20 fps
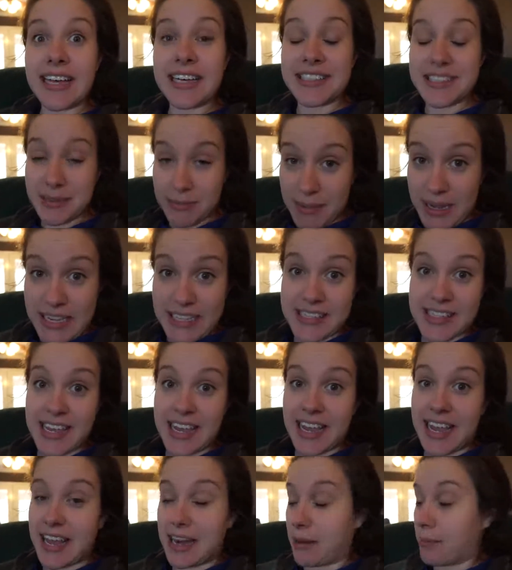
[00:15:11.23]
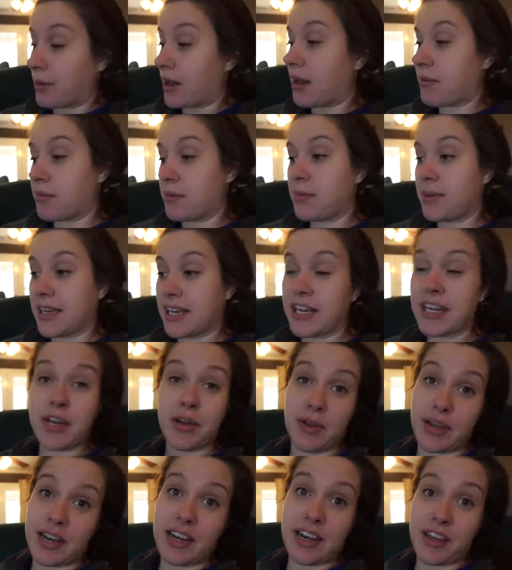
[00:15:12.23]
It's amazing, and I'm probably gonna
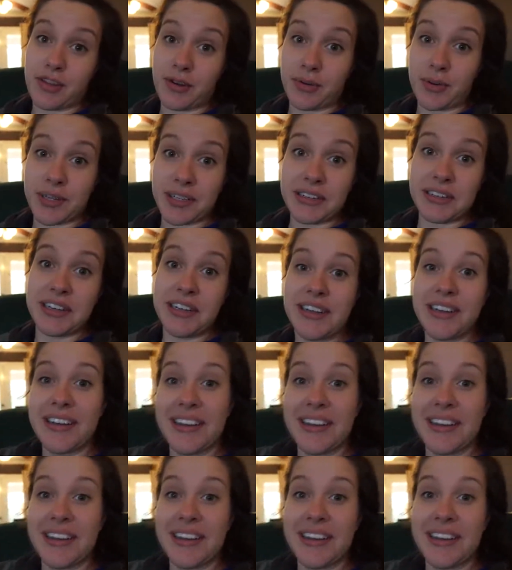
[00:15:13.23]
go get another one.